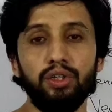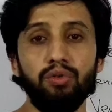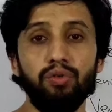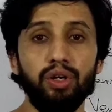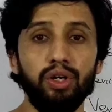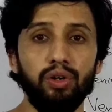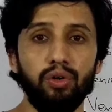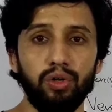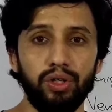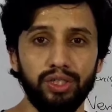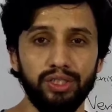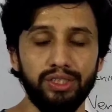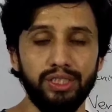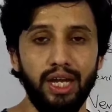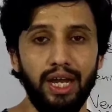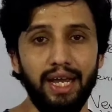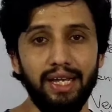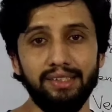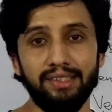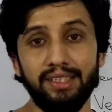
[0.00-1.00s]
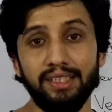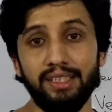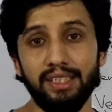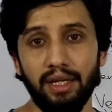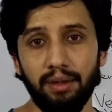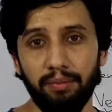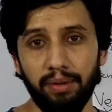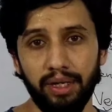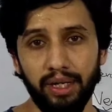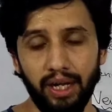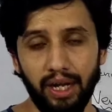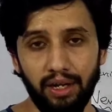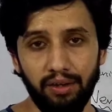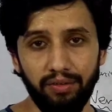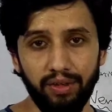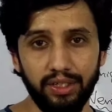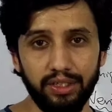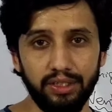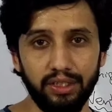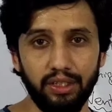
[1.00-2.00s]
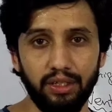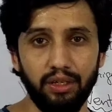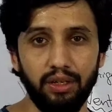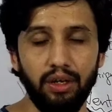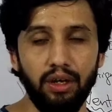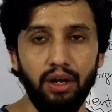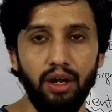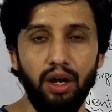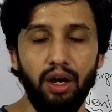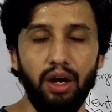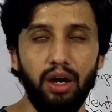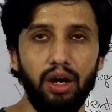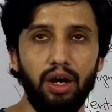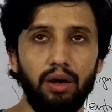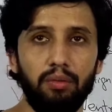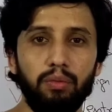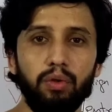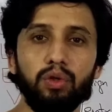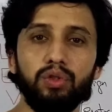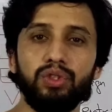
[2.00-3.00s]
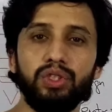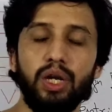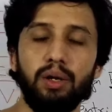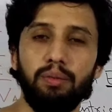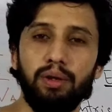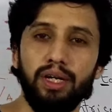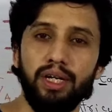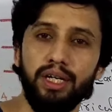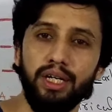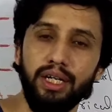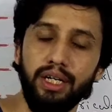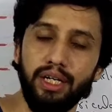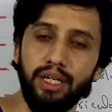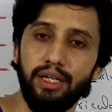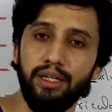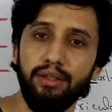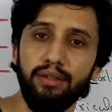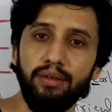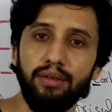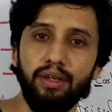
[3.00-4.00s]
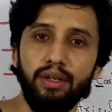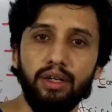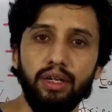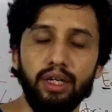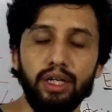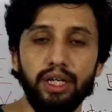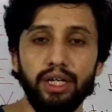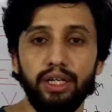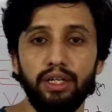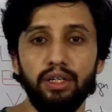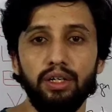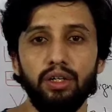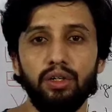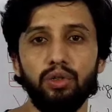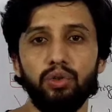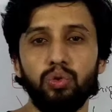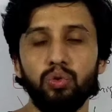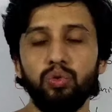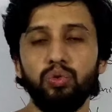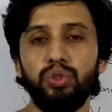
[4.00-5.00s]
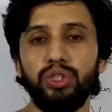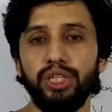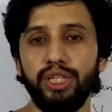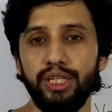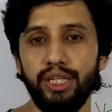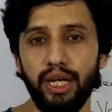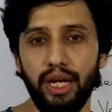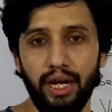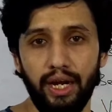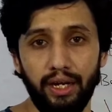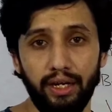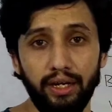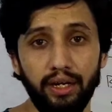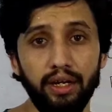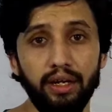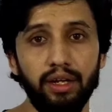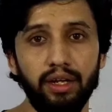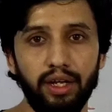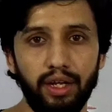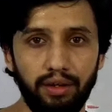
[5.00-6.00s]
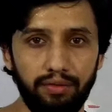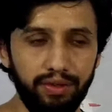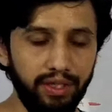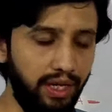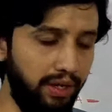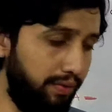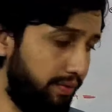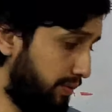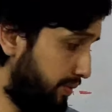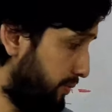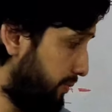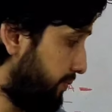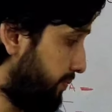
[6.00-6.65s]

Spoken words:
you will notice the ST segment elevation most commonly in lead 2, 3 and AVF.